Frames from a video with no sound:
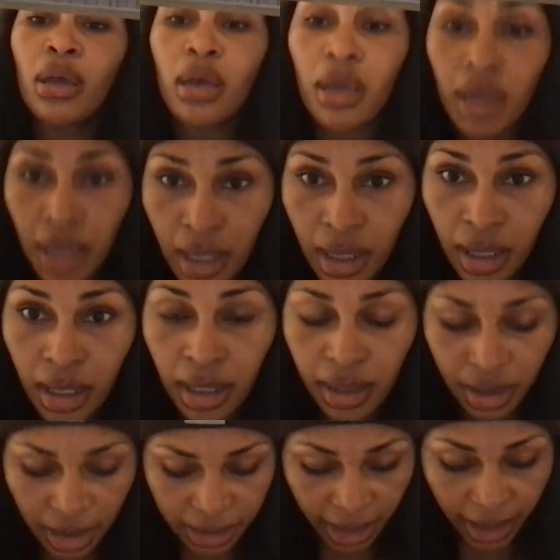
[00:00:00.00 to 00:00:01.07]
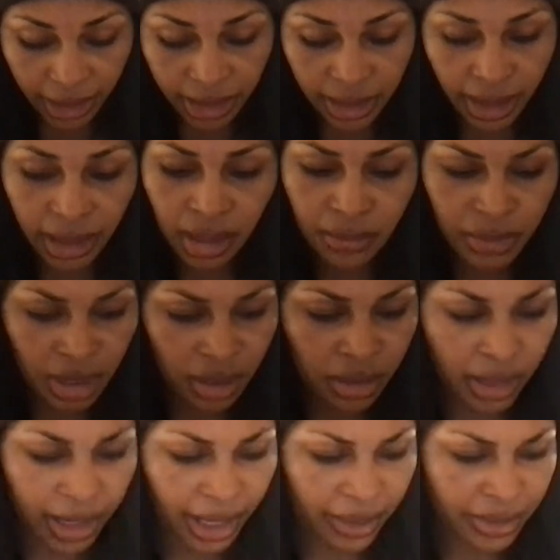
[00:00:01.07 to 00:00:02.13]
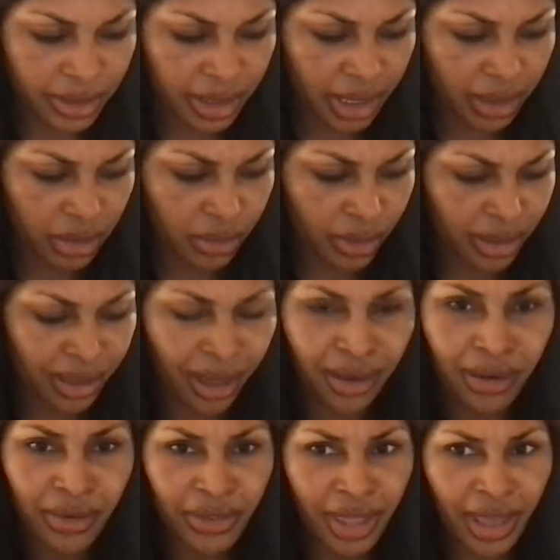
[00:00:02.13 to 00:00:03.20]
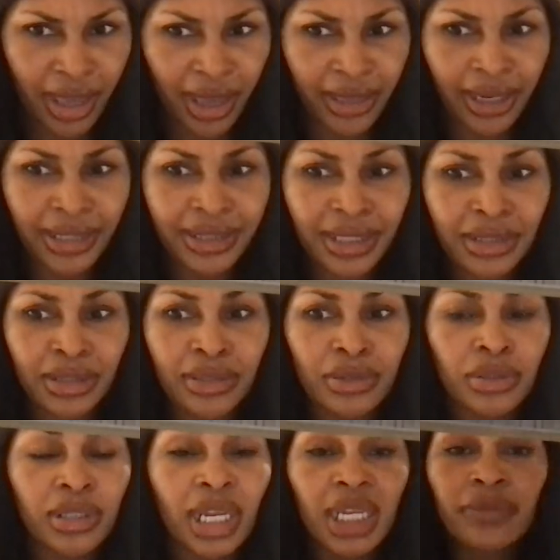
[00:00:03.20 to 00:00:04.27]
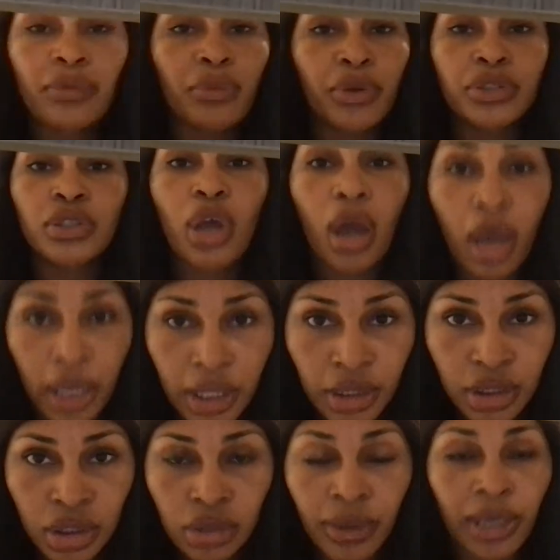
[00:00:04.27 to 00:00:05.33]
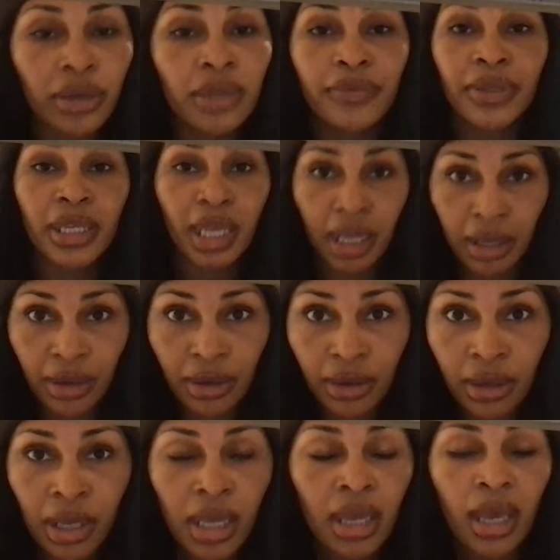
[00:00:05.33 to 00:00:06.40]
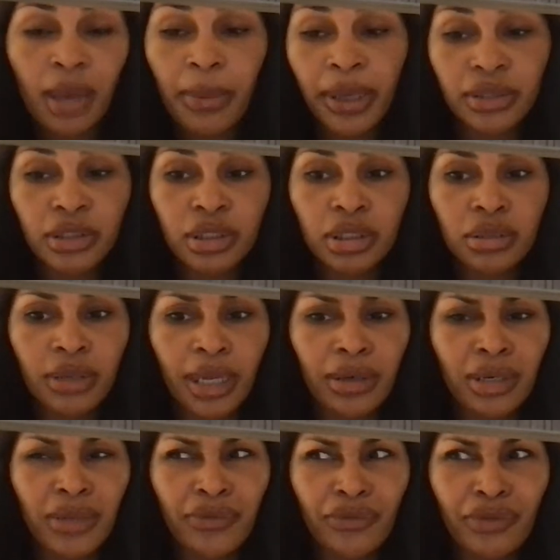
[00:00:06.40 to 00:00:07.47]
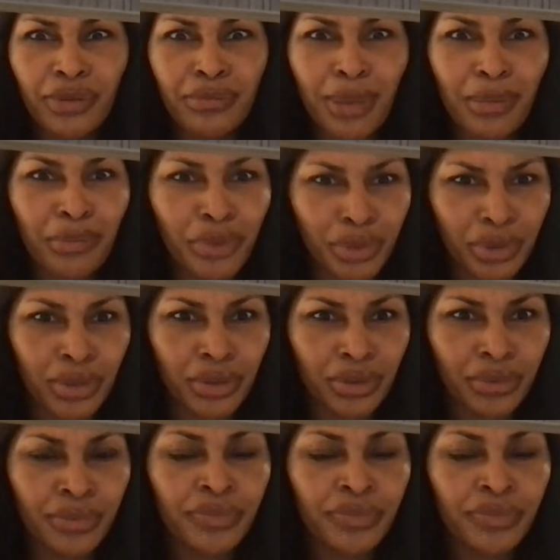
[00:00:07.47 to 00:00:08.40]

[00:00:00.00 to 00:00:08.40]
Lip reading: Because I had to let him know, like, I was like, you are not all that. And I said, you're not even worth talking to. I don't even care about you. I don't even remember you.